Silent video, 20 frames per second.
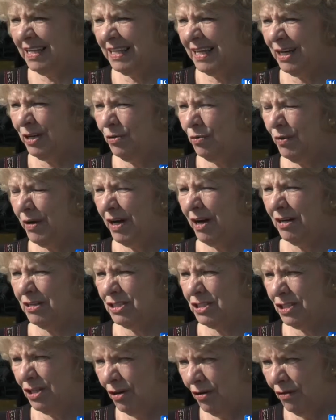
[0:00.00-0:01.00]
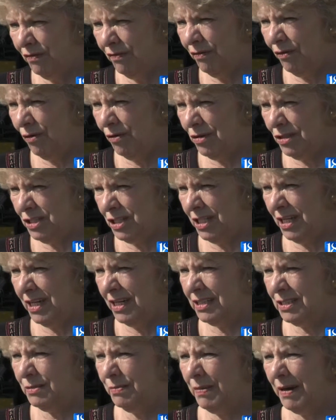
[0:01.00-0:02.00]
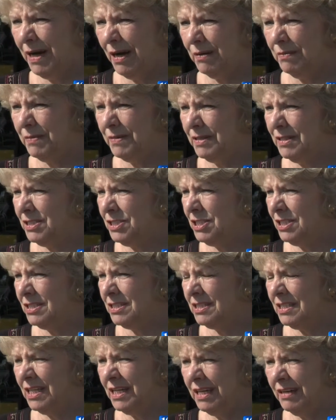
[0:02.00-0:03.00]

I think we are so fortunate to be able to just